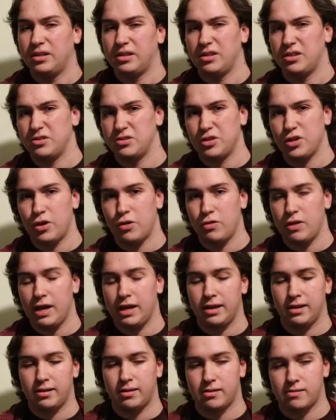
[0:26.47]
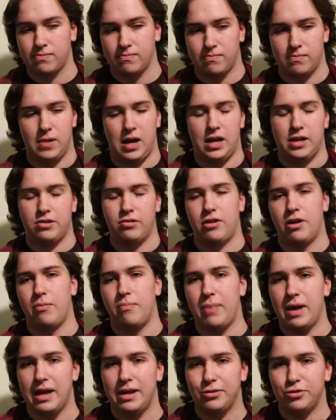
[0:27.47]
There's no I don't know,
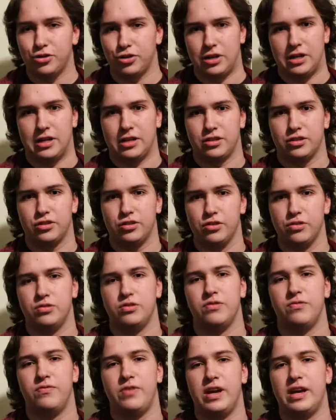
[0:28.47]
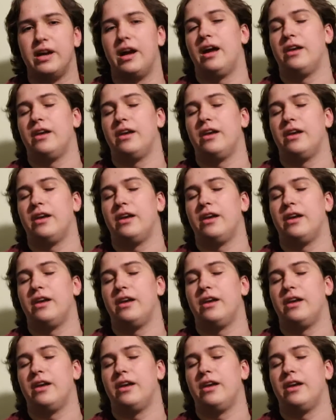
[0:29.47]
Patreon exclusive thing.